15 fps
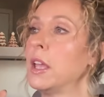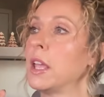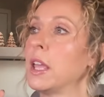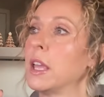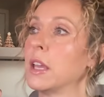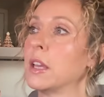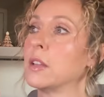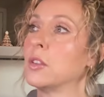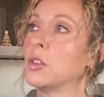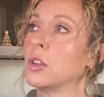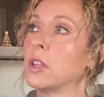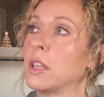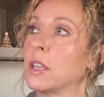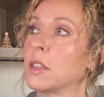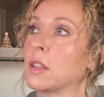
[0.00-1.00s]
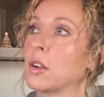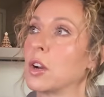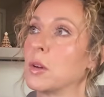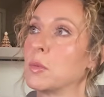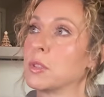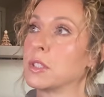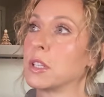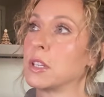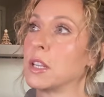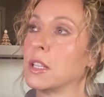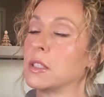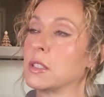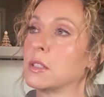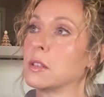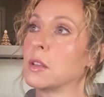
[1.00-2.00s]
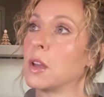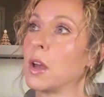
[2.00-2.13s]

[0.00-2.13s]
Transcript: and looking at the Caramel Sundays